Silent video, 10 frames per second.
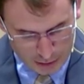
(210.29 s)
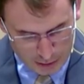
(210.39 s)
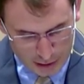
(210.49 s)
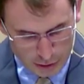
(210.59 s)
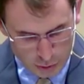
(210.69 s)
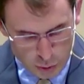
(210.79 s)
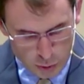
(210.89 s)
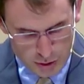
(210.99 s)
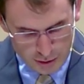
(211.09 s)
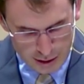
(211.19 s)
Then
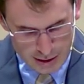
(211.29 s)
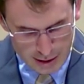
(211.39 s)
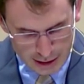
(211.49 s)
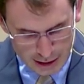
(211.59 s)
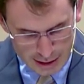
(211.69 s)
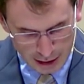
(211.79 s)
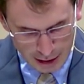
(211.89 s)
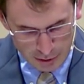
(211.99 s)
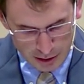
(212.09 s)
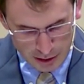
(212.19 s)
news of these things
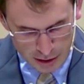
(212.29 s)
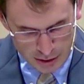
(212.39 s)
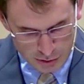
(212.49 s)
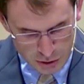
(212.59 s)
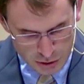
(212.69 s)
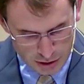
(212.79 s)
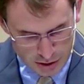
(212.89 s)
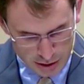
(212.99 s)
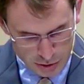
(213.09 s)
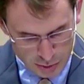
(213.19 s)
came to the ears of the
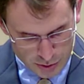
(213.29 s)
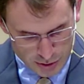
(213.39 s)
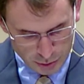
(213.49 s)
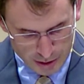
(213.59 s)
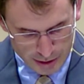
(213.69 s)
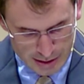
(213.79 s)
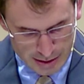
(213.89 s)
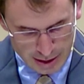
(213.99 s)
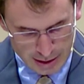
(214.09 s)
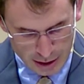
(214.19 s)
church in Jerusalem, and they
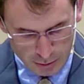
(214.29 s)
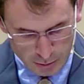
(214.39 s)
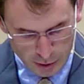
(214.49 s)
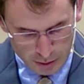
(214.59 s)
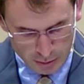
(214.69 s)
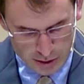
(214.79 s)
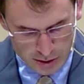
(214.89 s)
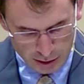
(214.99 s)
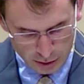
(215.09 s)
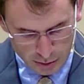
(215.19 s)
sent out Barnabas
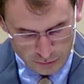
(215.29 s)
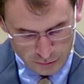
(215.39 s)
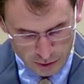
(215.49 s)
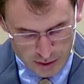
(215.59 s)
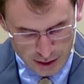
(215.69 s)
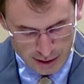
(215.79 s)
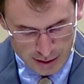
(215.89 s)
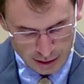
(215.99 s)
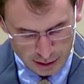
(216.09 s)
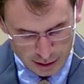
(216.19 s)
to go as far as
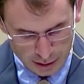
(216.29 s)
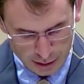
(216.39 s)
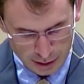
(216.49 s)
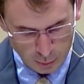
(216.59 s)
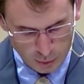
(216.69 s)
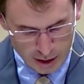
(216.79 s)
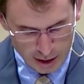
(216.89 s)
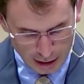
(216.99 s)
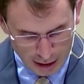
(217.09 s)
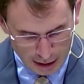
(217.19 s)
Antioch. When he
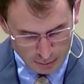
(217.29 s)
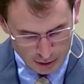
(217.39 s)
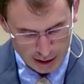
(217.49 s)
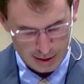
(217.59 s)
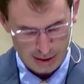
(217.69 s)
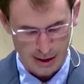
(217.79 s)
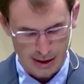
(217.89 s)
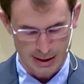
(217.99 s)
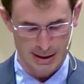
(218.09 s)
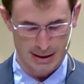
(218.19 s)
came he had,
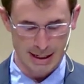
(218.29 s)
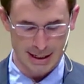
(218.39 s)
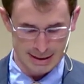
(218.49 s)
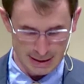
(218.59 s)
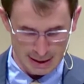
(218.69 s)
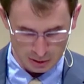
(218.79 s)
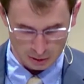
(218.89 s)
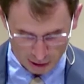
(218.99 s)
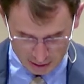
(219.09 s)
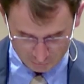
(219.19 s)
and had seen the
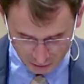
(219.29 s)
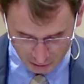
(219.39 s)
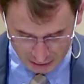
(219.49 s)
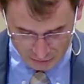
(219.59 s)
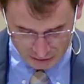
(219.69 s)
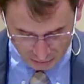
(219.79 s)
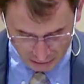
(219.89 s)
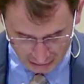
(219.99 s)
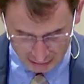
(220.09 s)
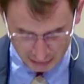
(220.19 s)
grace of God, he was
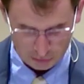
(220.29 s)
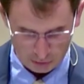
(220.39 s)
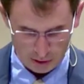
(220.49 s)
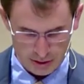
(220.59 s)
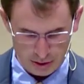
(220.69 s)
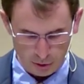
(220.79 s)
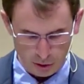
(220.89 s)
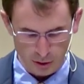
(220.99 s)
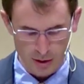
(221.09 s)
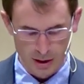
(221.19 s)
glad and encouraged them
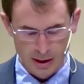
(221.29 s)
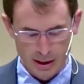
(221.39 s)
all